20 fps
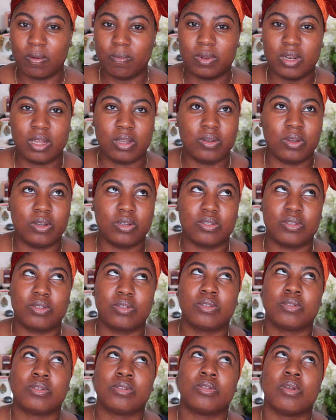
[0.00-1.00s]
but I got
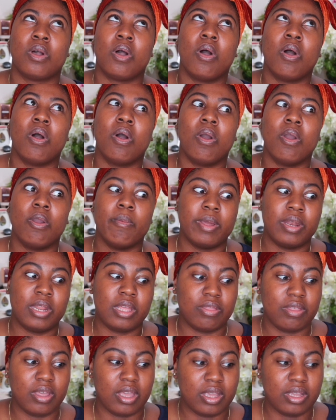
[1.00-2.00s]
so many
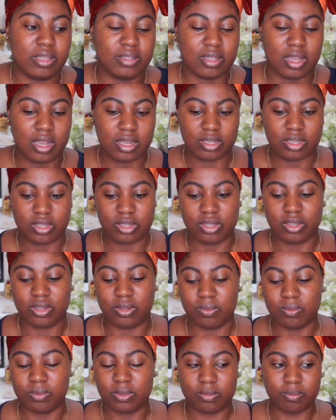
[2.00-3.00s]
things. Like,
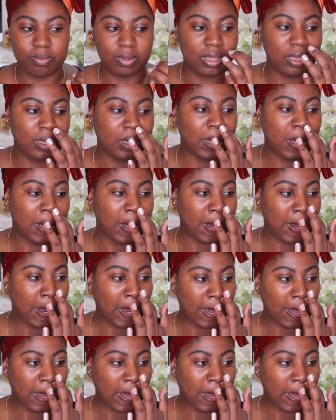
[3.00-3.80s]
you would be